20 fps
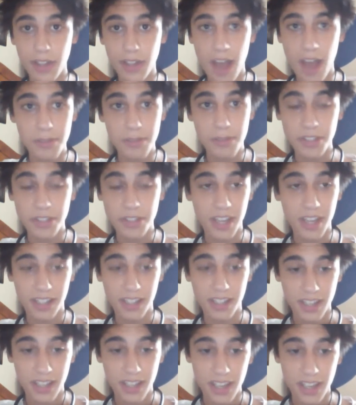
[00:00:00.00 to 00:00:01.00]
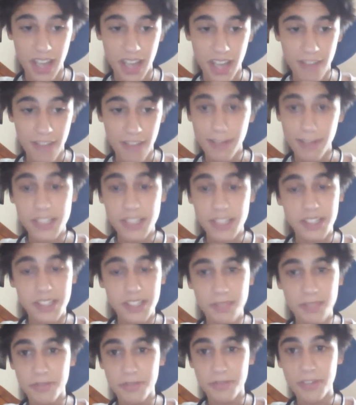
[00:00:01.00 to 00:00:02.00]
I wish I if my
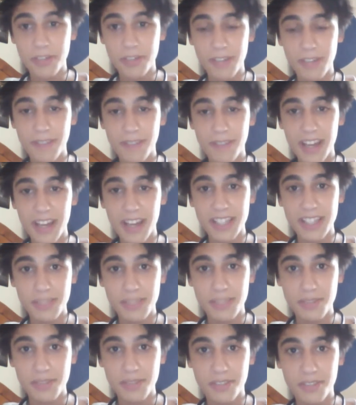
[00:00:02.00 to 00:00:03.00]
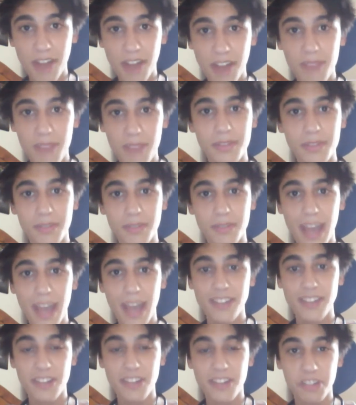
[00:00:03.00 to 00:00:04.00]
subscri- if my subscriber
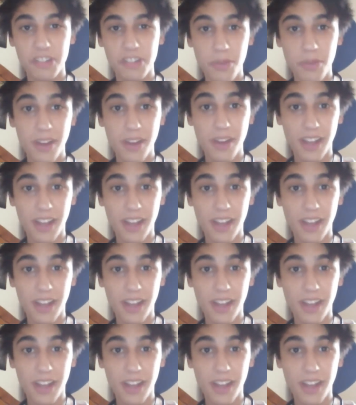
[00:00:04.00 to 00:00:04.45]
page actually worked,